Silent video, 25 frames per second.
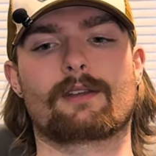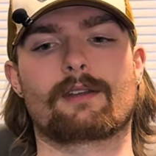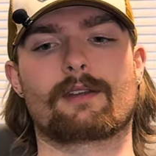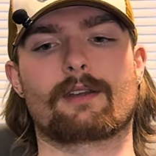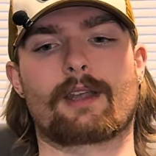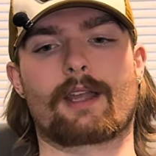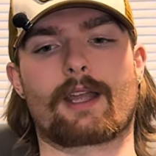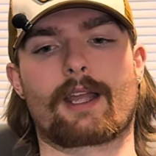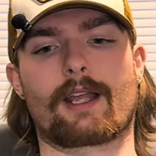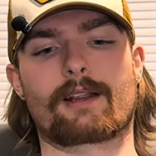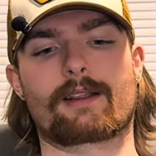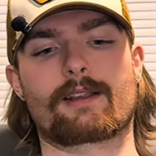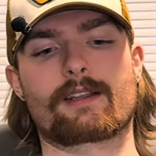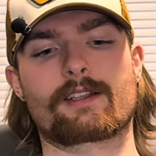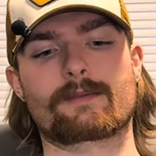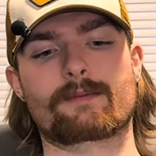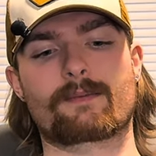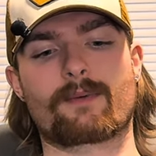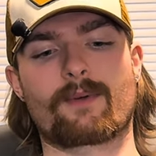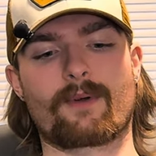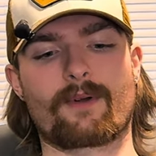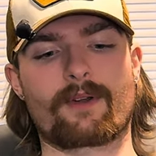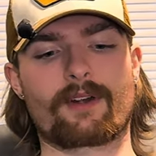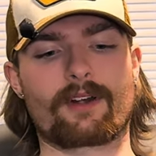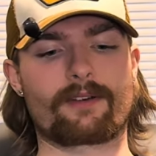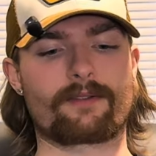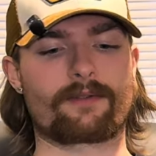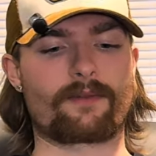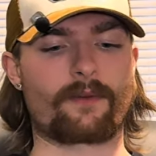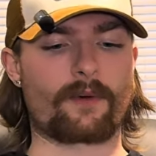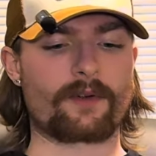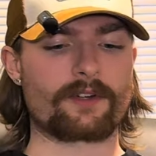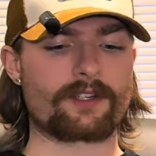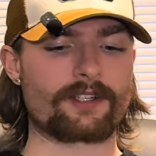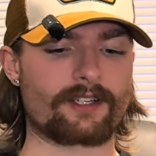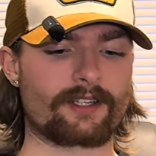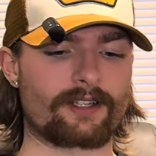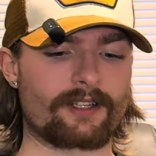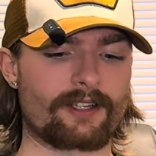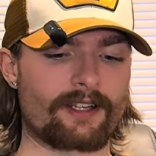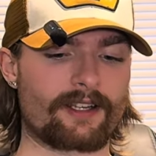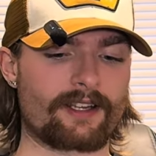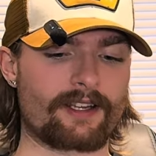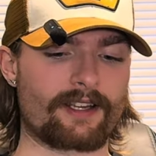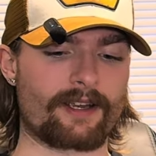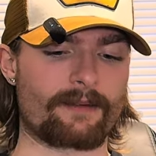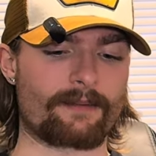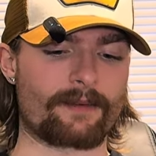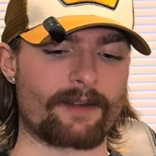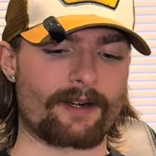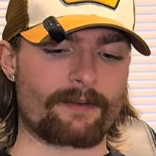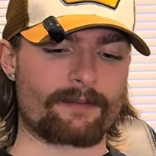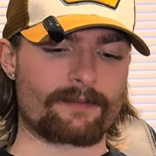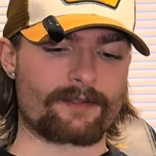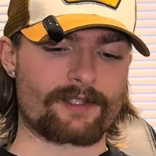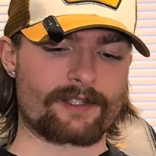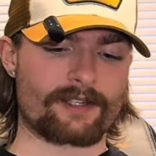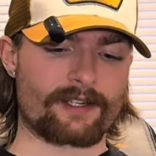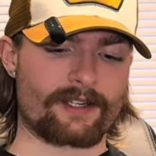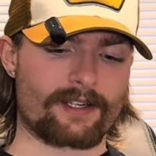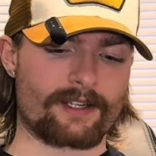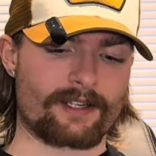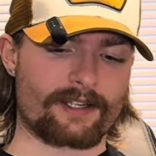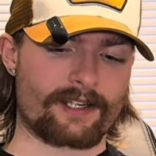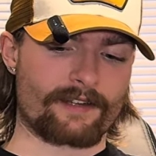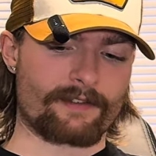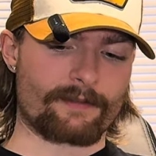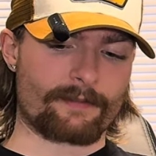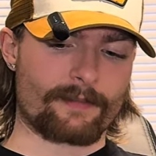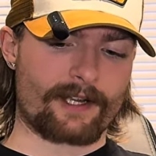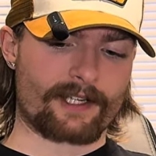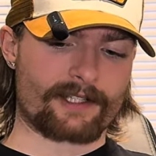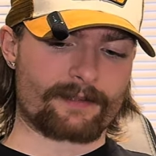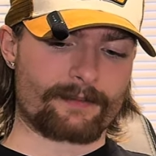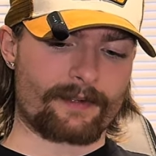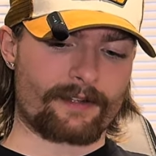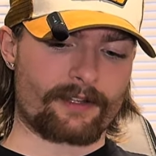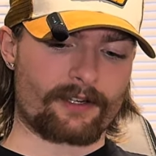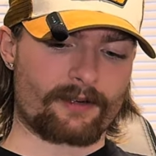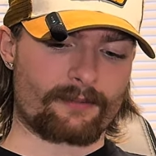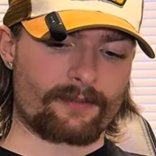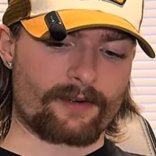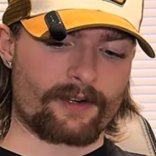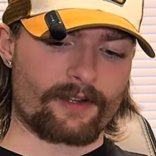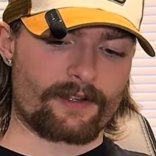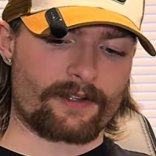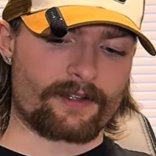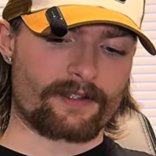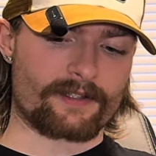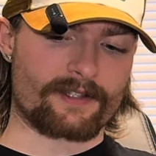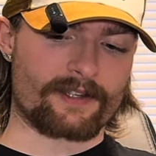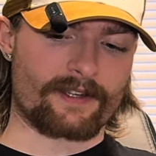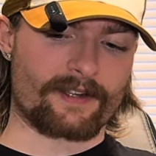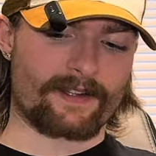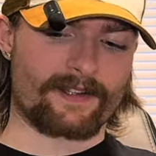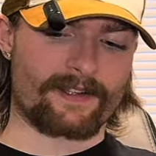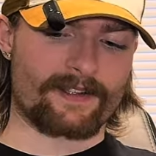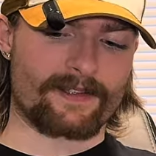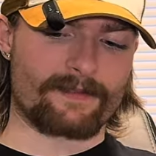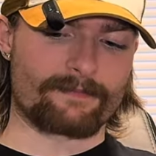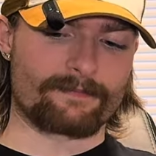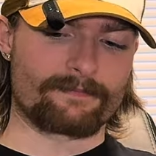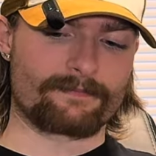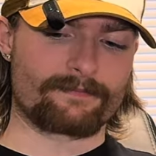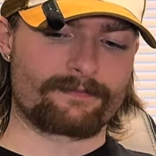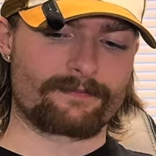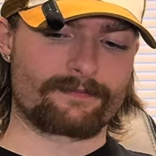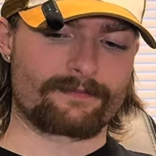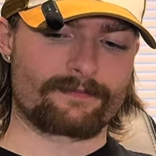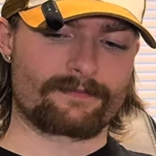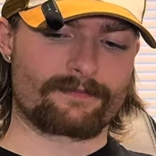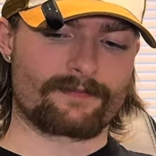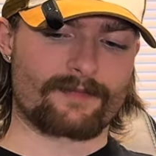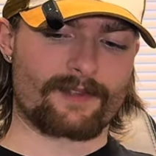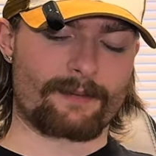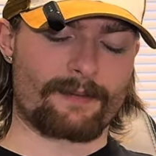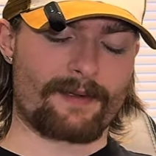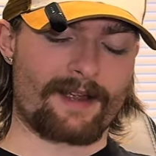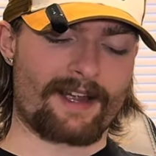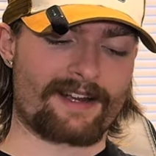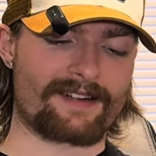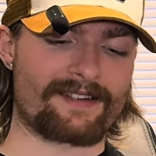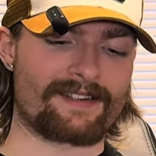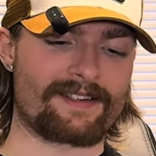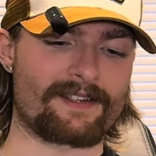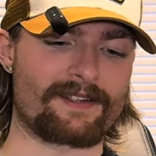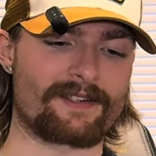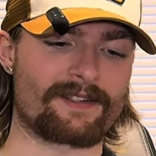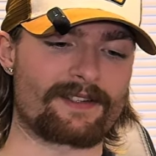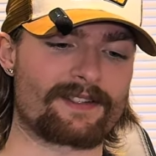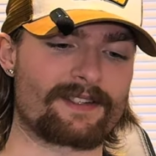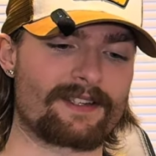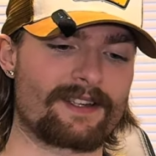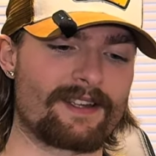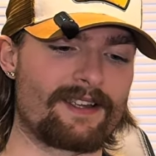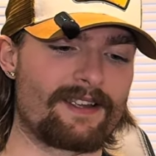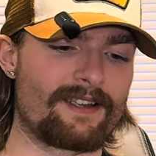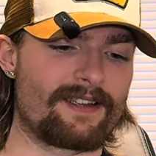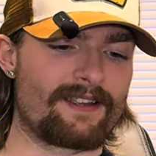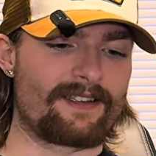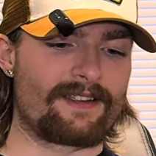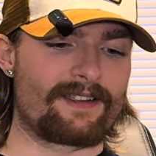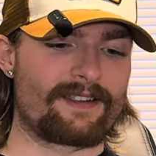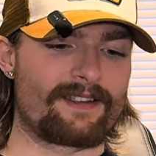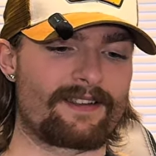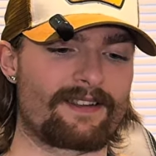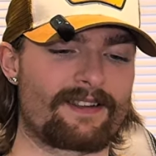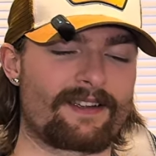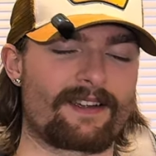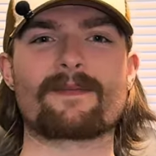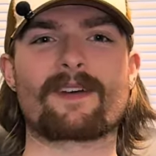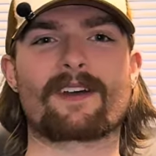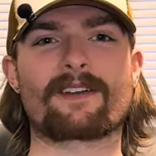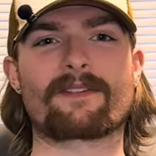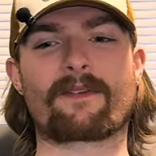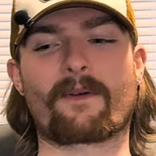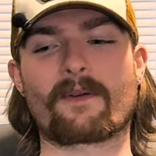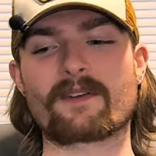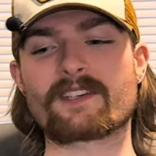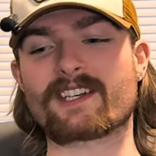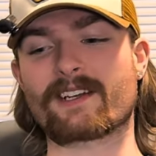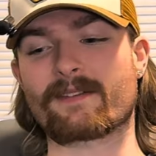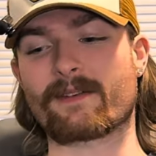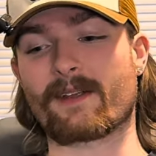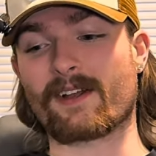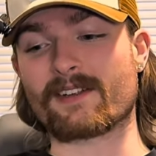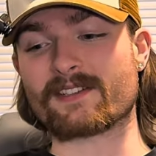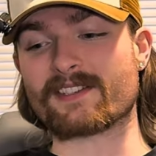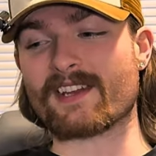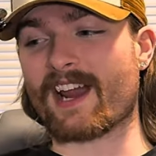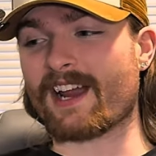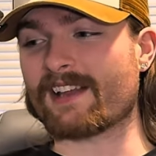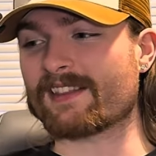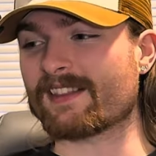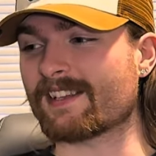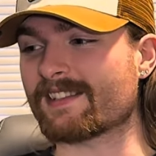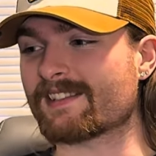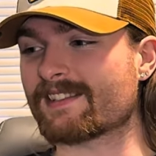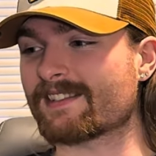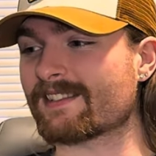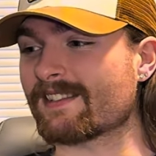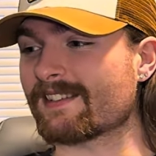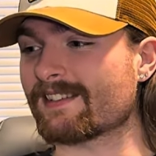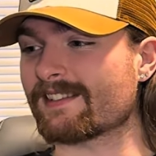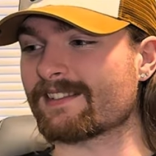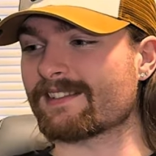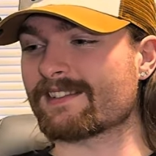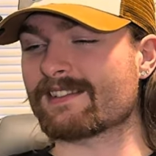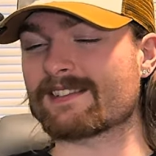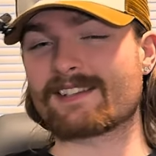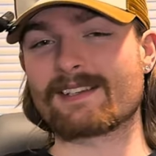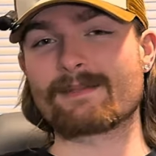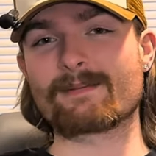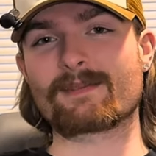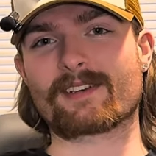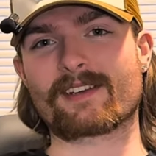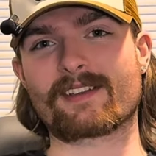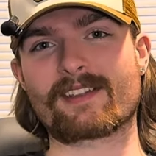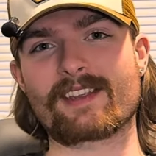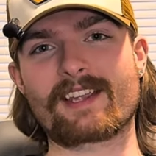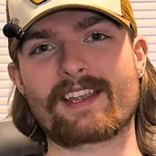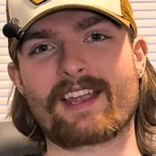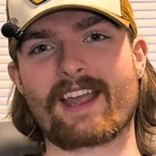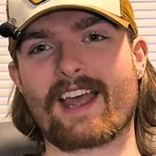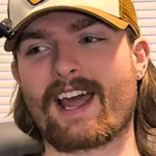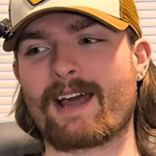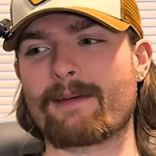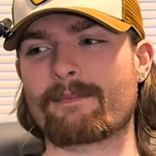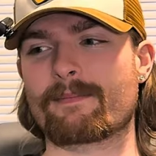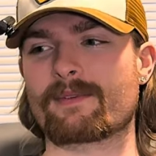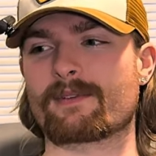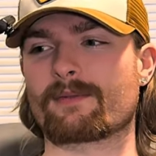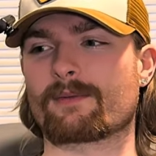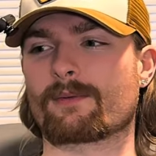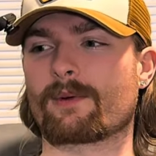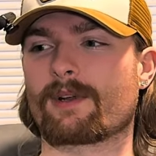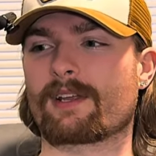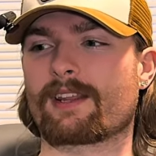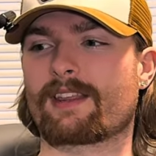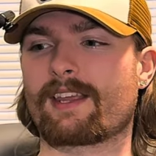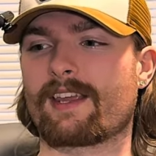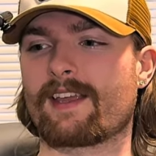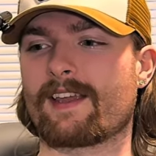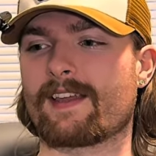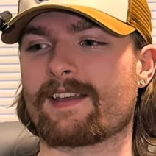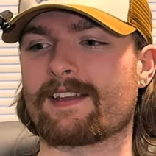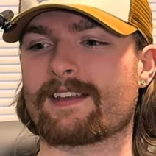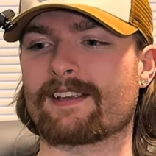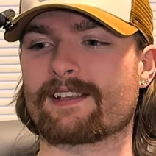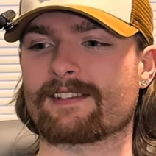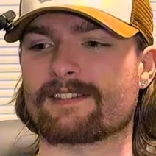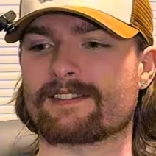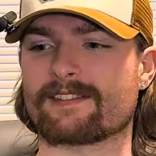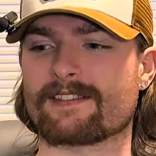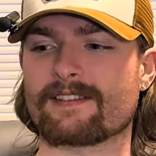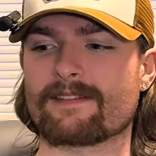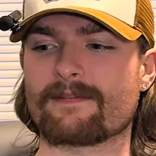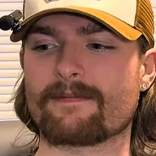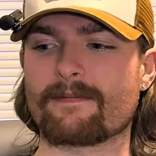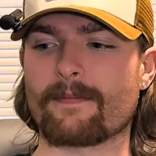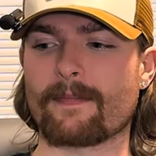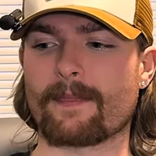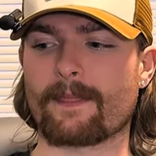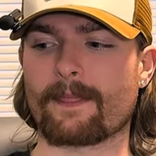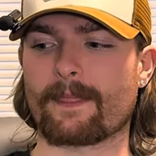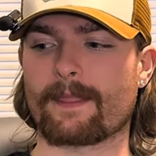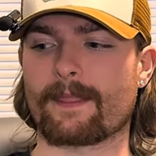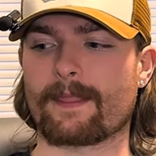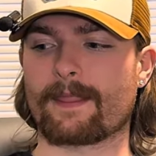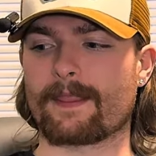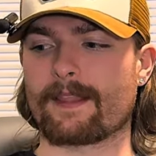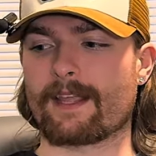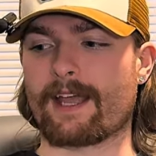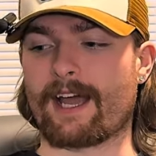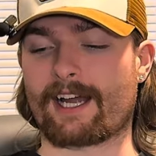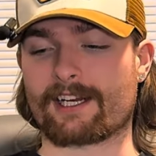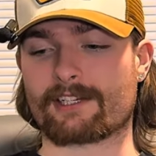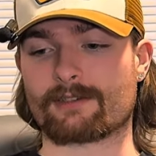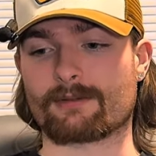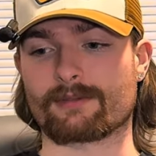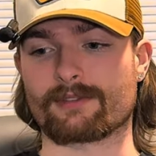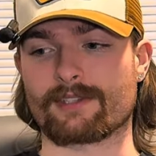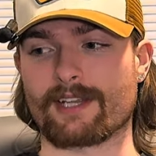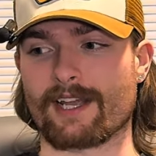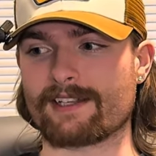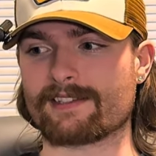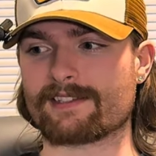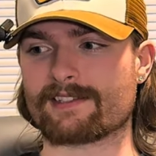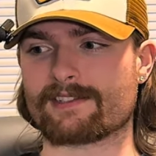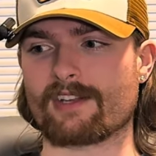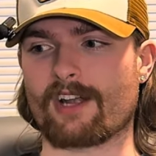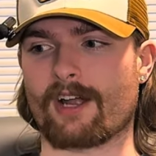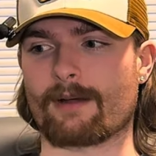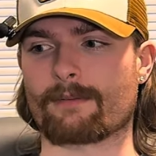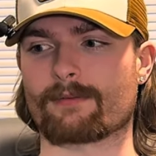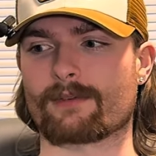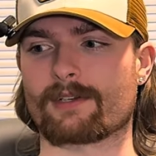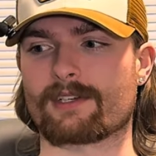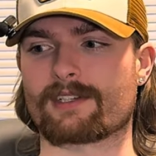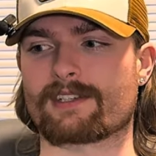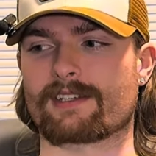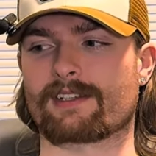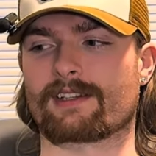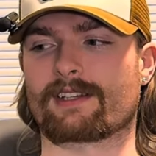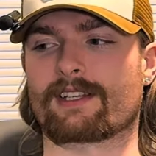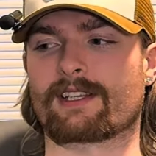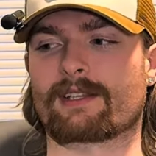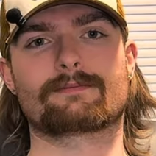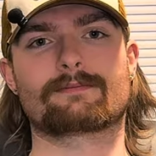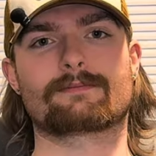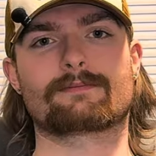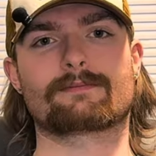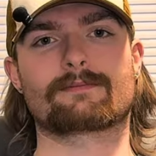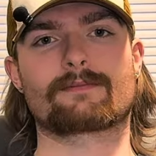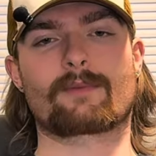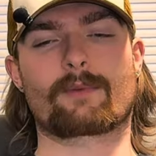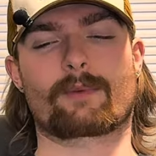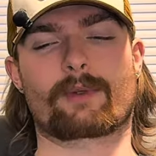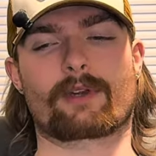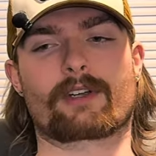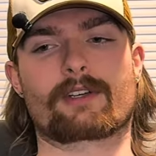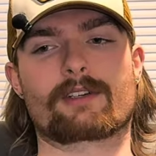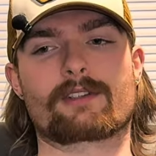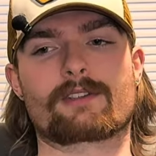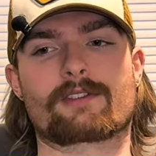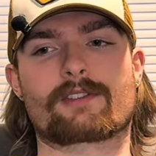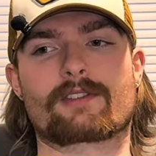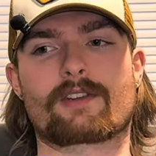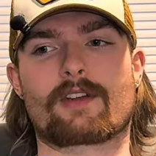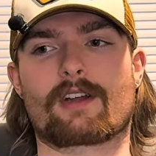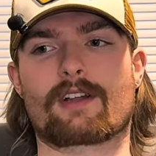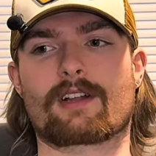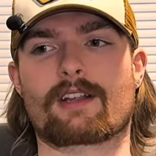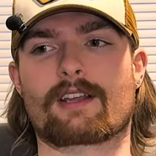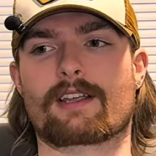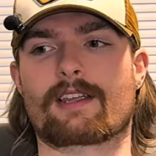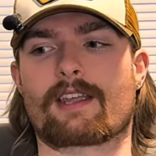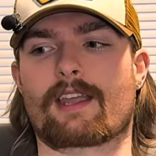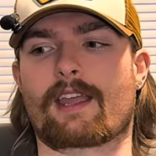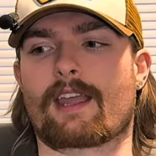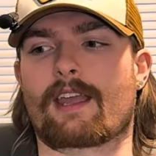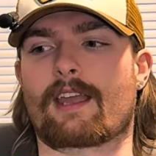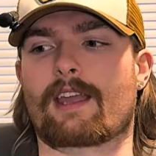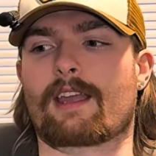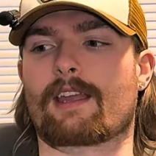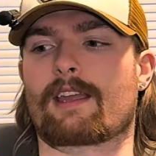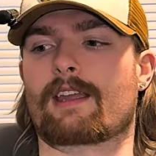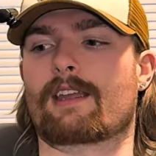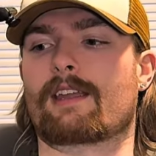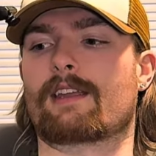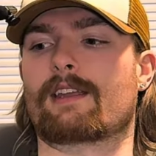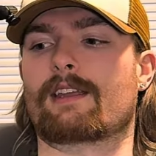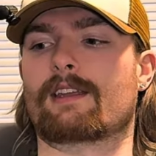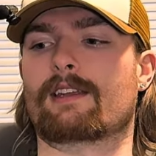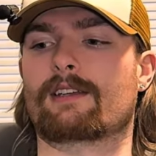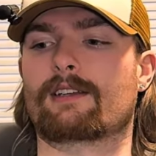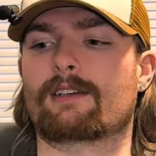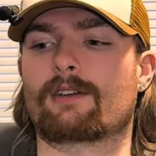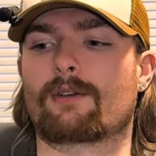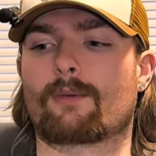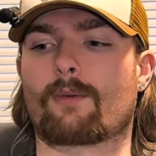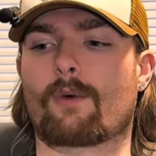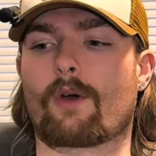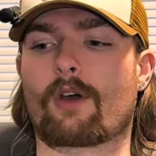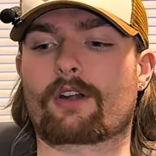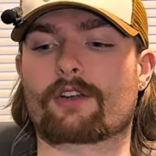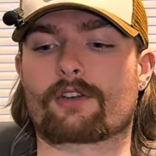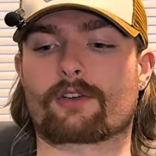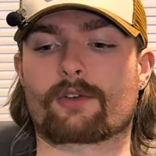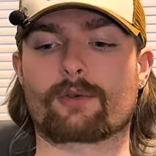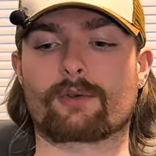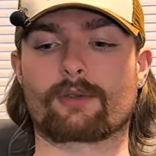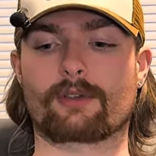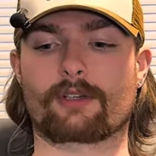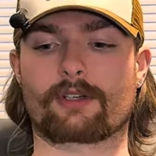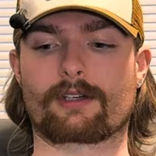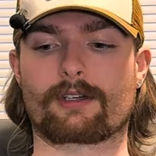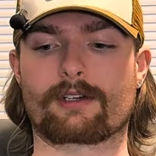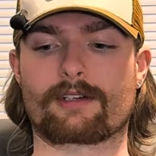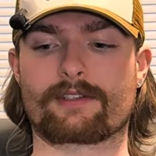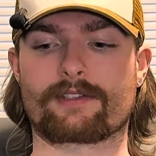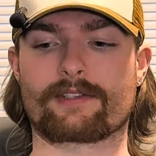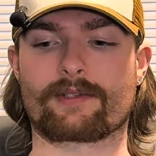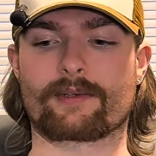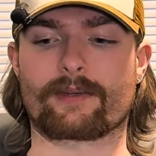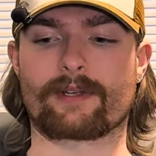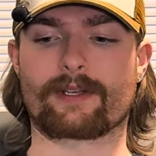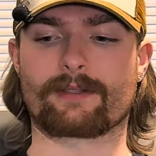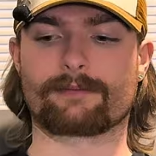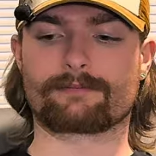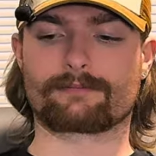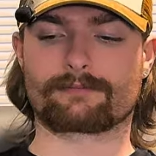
at this point, unfortunately, I'm just gonna give it back to my little brother, tell him the bad news. Unfortunately, we also had this similar thing happen with his actual desktop recently. We are installing a water cooler into it.